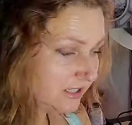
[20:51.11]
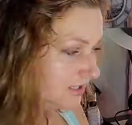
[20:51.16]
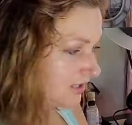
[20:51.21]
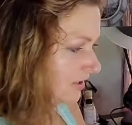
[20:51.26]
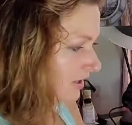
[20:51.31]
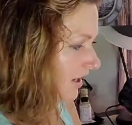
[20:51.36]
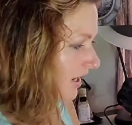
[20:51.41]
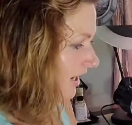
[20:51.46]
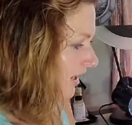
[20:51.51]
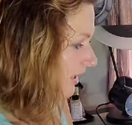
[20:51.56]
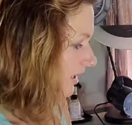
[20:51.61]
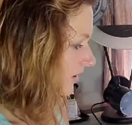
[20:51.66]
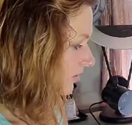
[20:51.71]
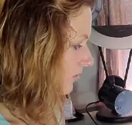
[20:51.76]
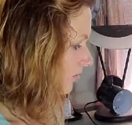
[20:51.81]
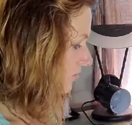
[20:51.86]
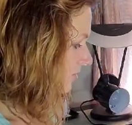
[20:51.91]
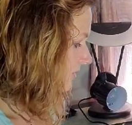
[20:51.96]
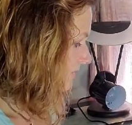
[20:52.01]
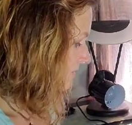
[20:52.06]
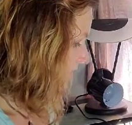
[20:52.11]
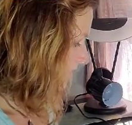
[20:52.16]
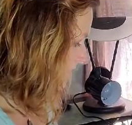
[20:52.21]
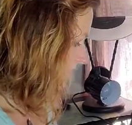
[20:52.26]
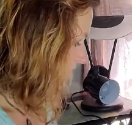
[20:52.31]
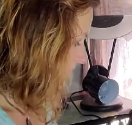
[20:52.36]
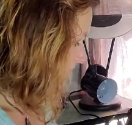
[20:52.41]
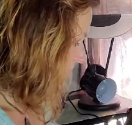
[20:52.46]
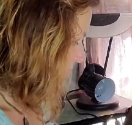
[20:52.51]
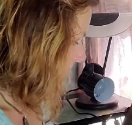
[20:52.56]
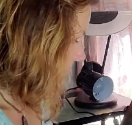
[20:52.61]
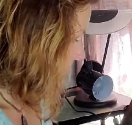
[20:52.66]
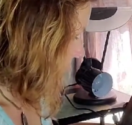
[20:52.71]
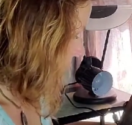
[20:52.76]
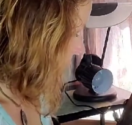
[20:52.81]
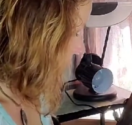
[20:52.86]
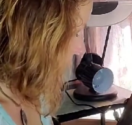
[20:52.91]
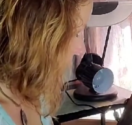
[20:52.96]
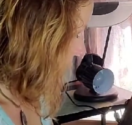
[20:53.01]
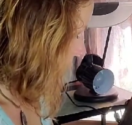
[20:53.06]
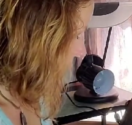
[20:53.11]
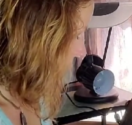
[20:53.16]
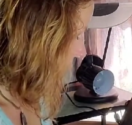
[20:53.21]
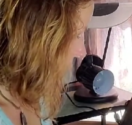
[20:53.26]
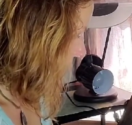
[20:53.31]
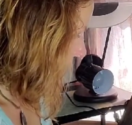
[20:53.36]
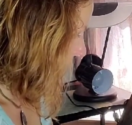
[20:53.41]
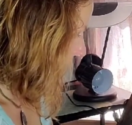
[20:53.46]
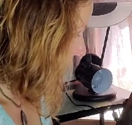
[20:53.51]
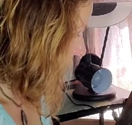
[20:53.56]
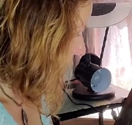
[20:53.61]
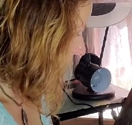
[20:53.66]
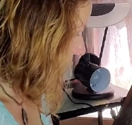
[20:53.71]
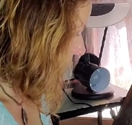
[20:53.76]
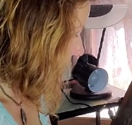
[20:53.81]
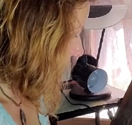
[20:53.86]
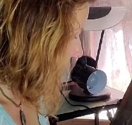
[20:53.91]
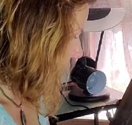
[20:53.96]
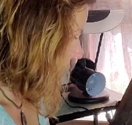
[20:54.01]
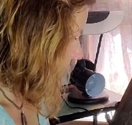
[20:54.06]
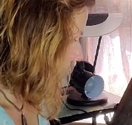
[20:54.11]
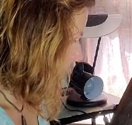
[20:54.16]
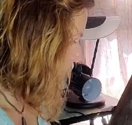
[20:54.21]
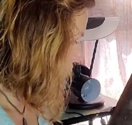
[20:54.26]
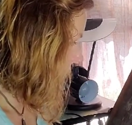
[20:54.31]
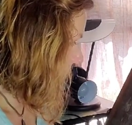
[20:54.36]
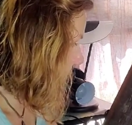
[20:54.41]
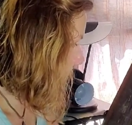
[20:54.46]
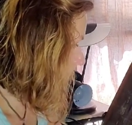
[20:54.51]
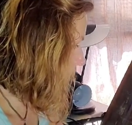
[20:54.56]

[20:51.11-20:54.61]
so that I can put my picture on it, and then